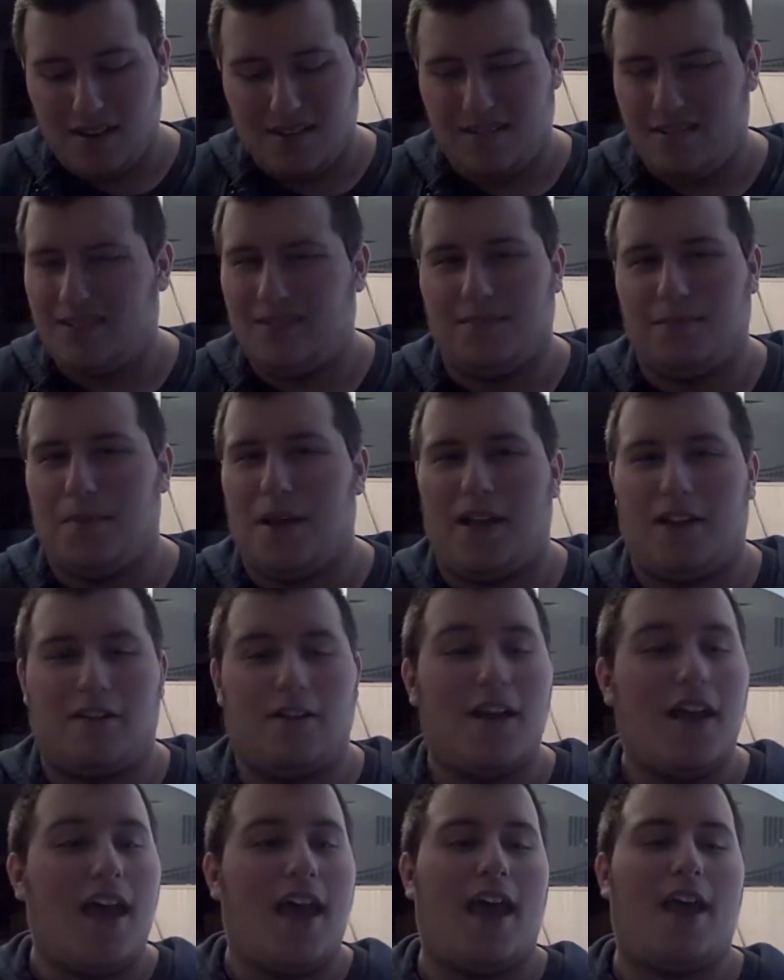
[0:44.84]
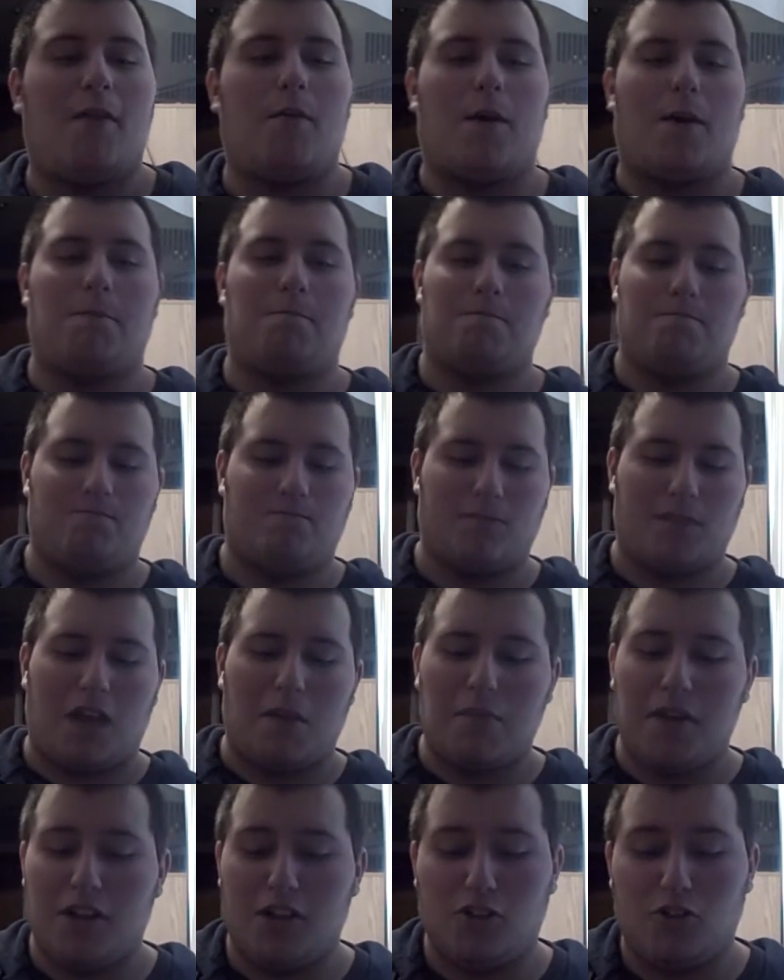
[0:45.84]
what does it matter? Anyway,
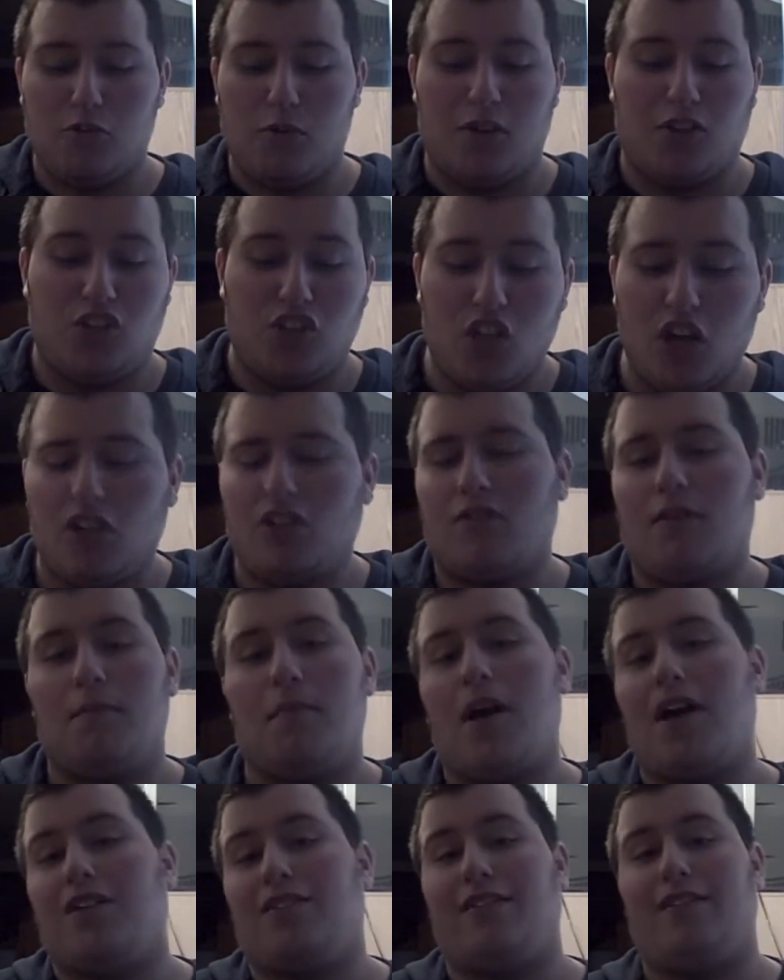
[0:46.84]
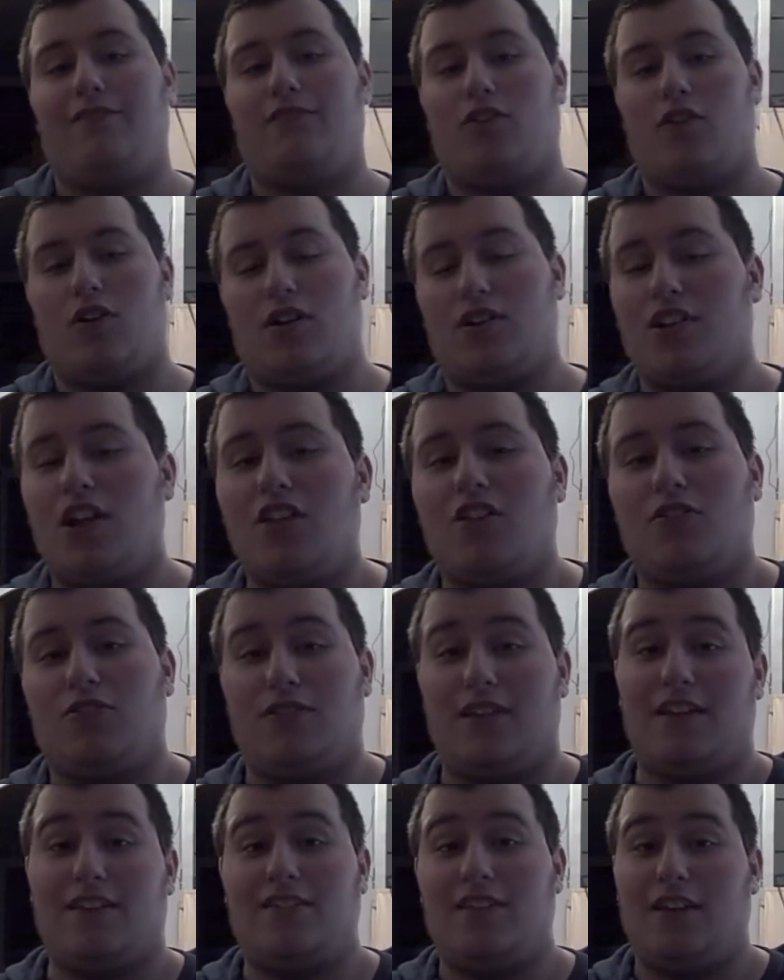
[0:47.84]
I'm here to do another unboxing for another
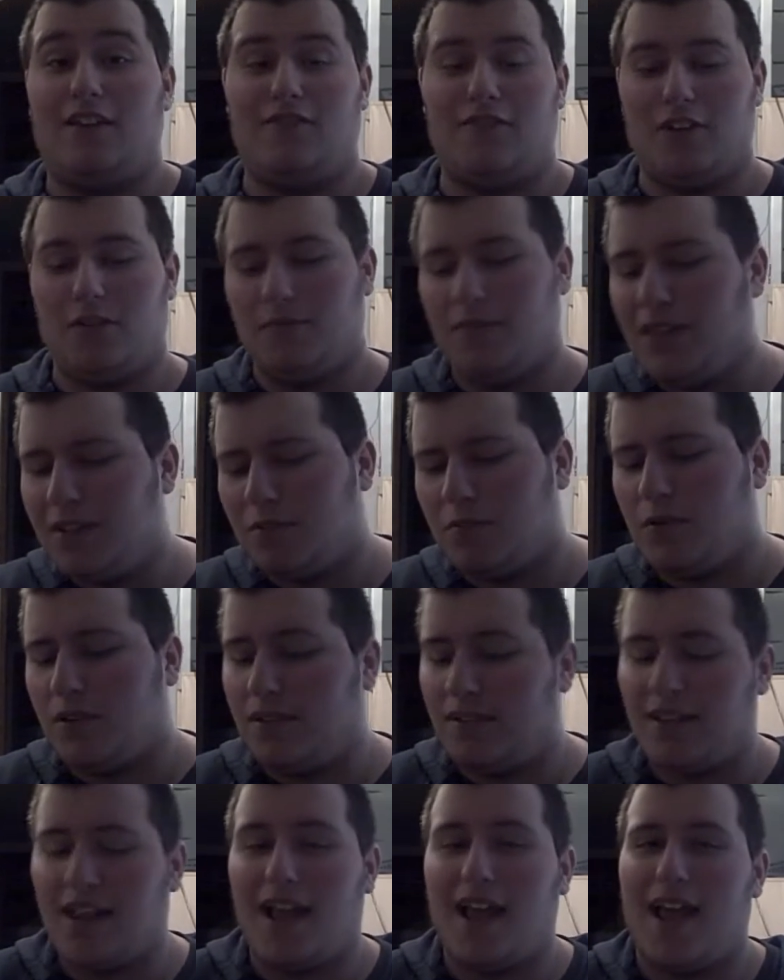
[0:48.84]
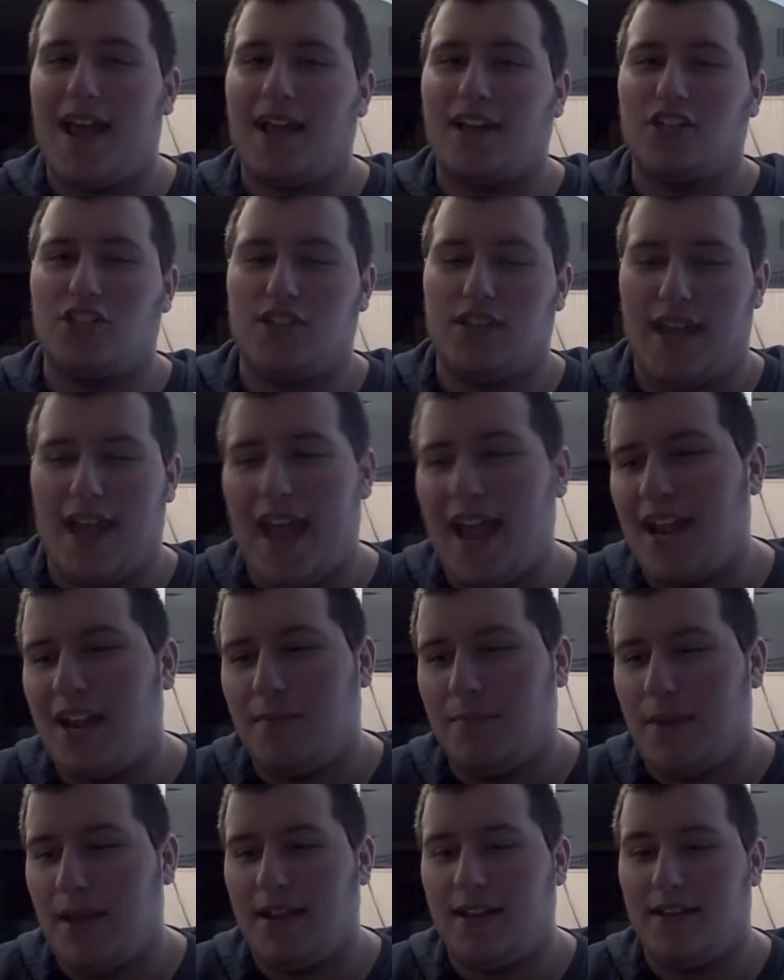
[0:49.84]
Disney film. This one's not actually
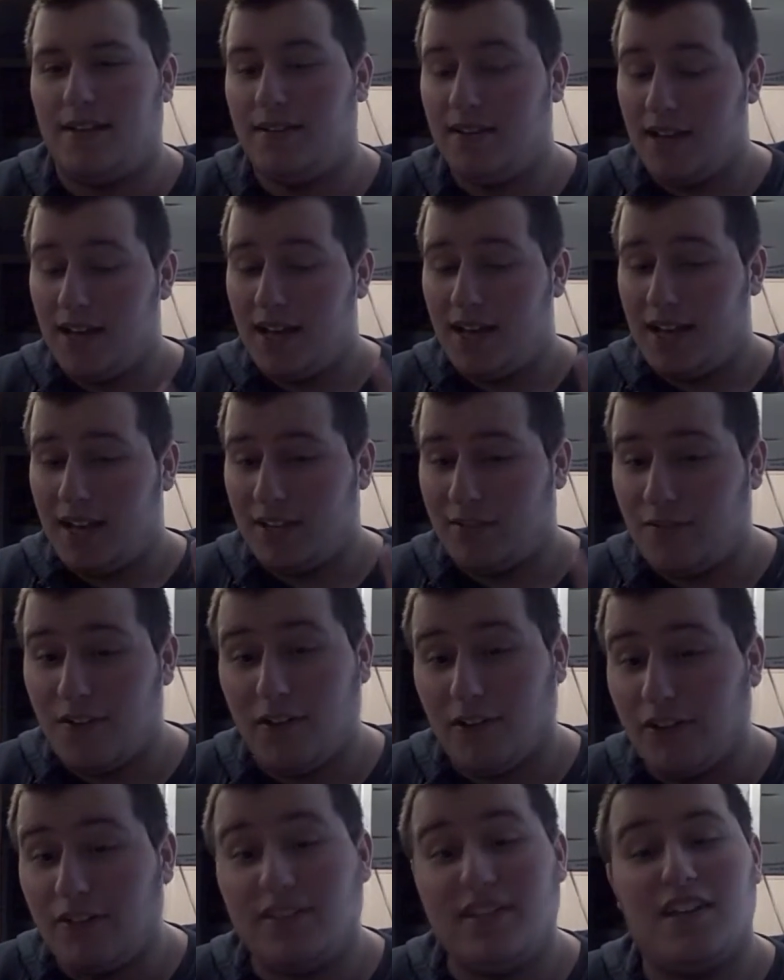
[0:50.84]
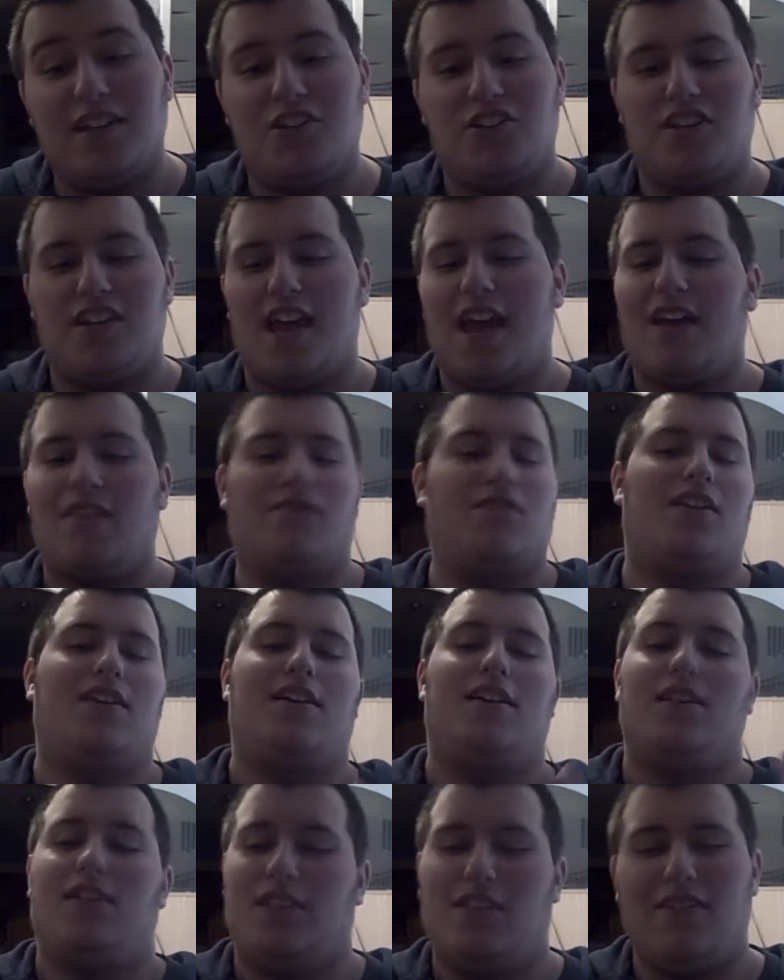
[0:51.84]
animated. It's very CG
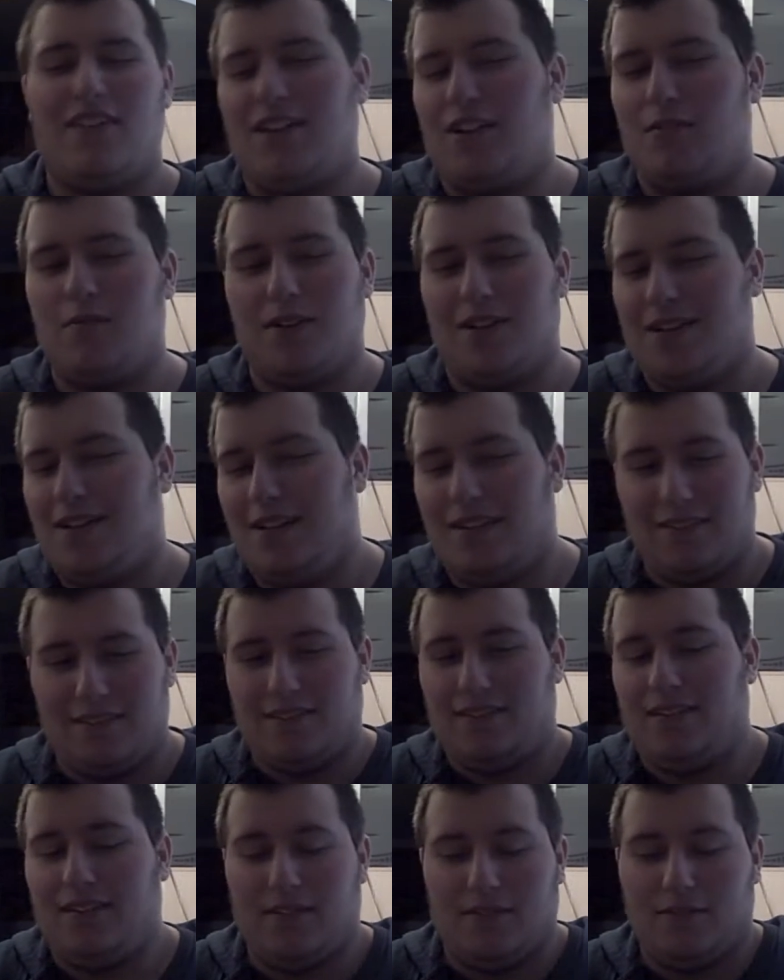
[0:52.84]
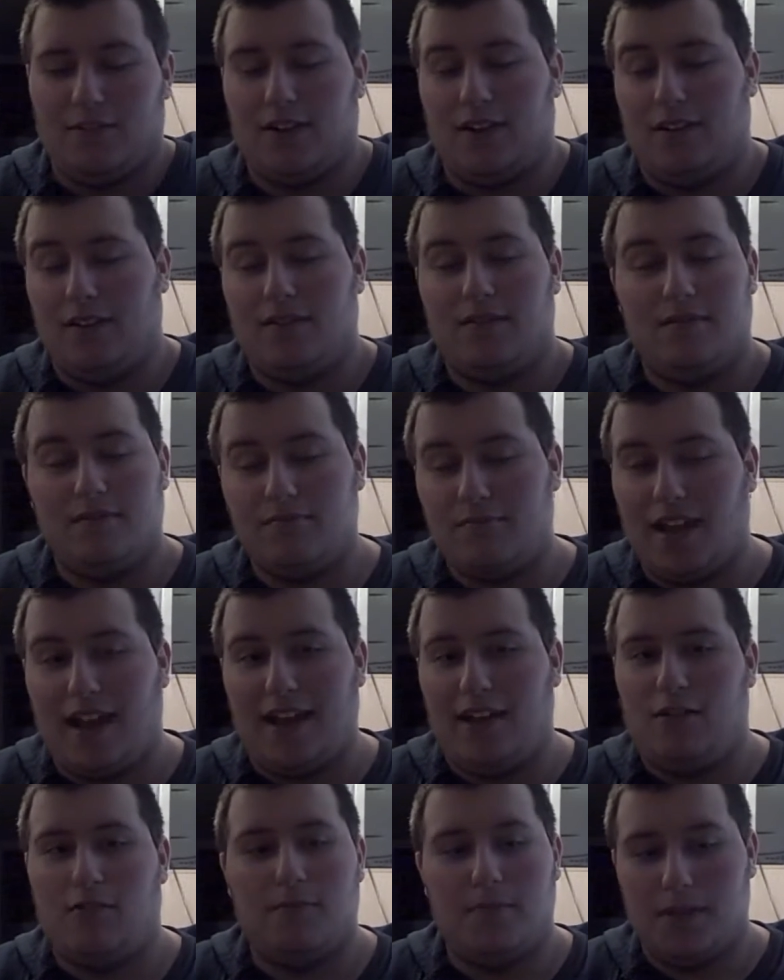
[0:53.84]
heavy. You already know what it is. It's in the freaking
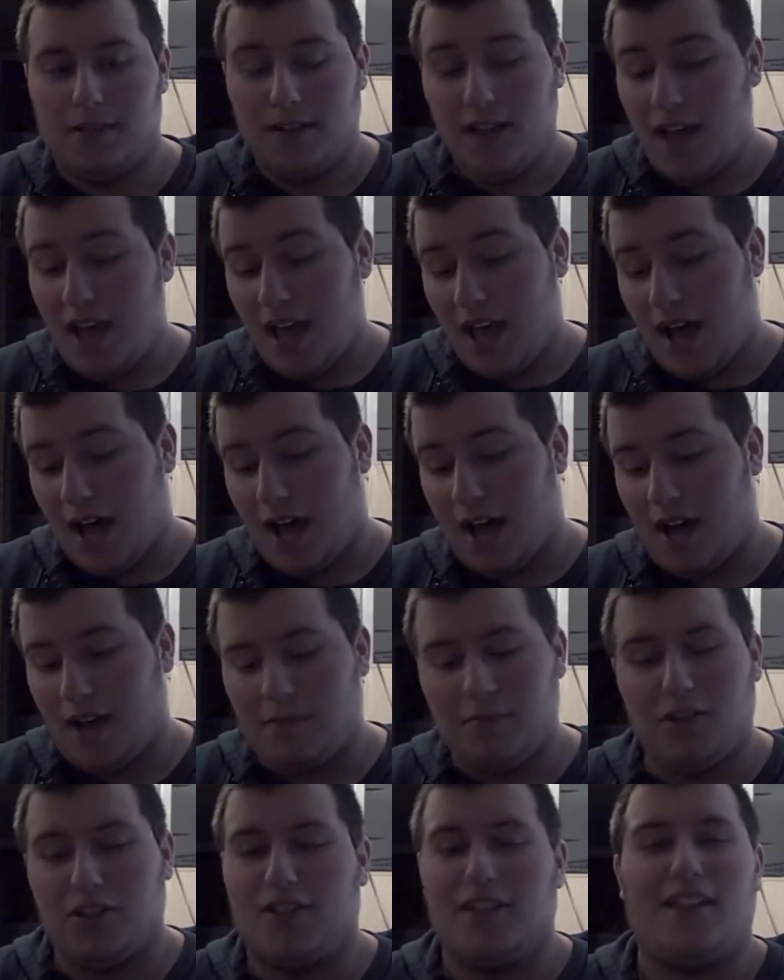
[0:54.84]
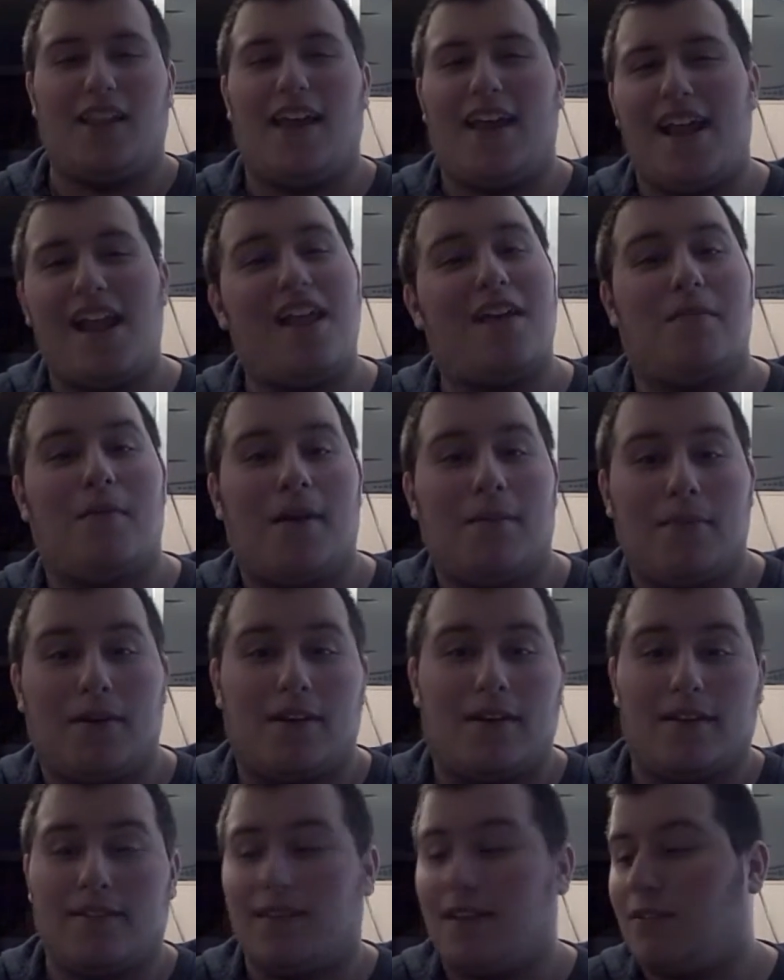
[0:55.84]
title, but I'm going to delay it anyway
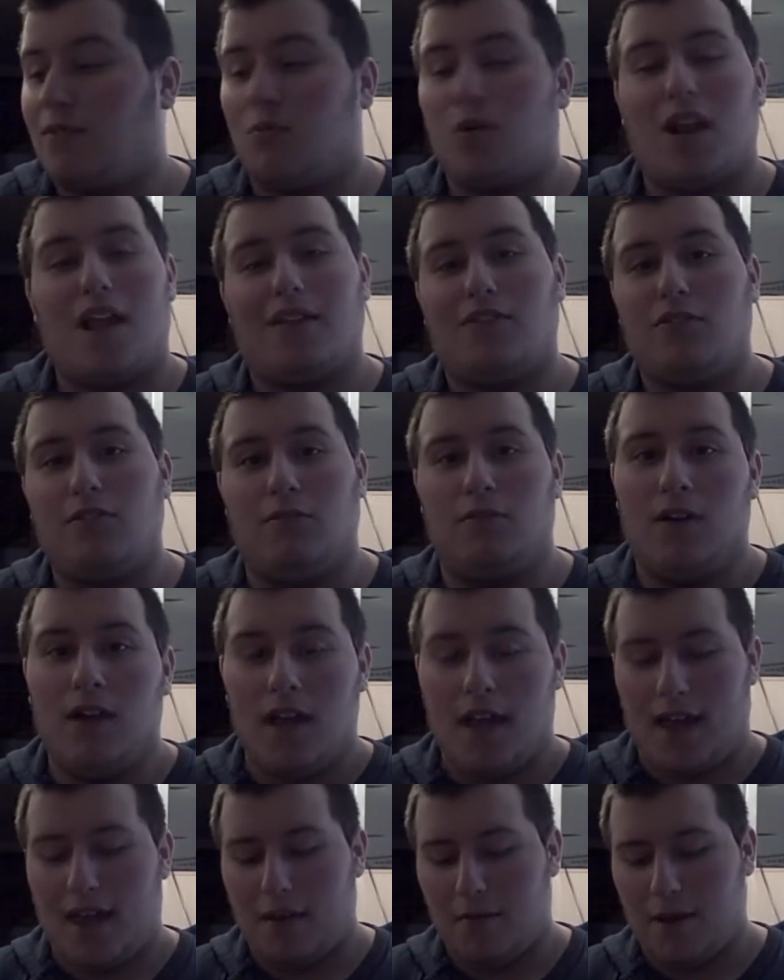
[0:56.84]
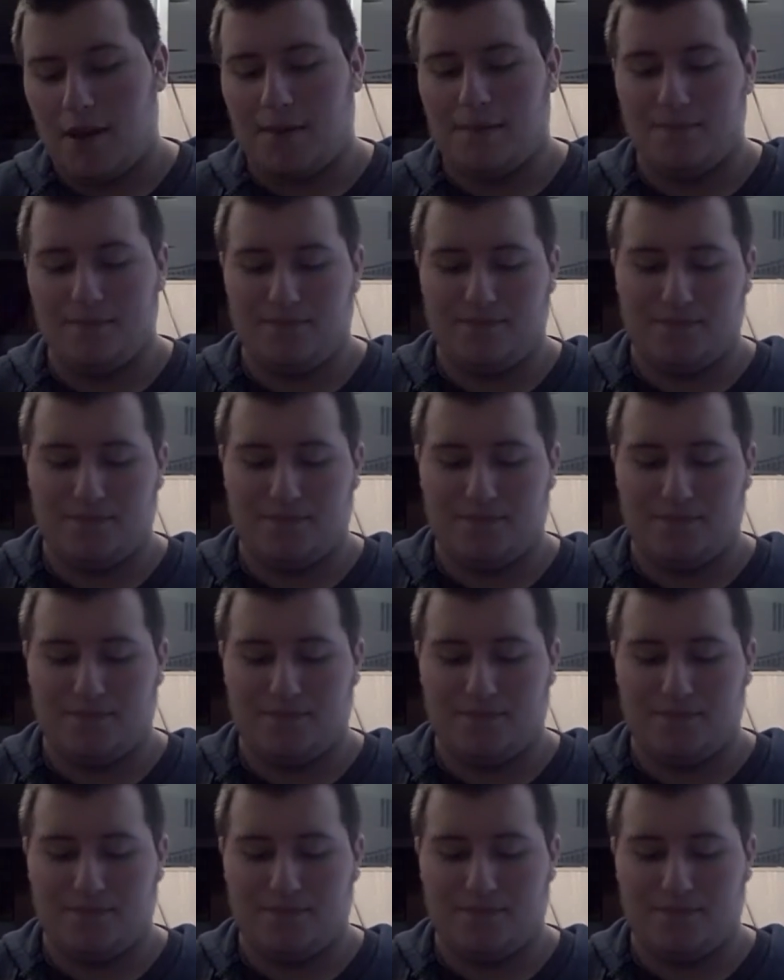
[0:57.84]
because that's what I do. Anyway,